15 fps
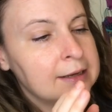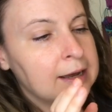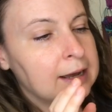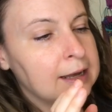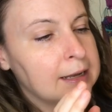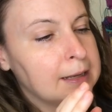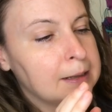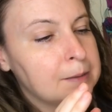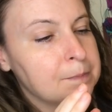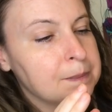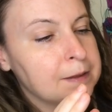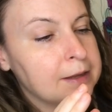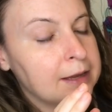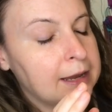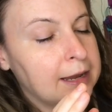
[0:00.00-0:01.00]
um,
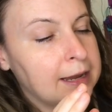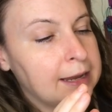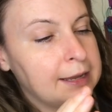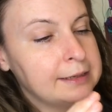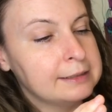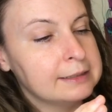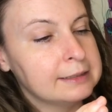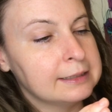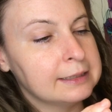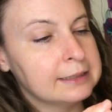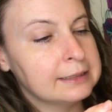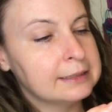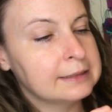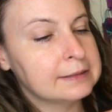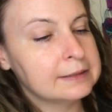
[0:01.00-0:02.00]
and
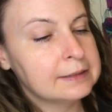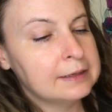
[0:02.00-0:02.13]
uh,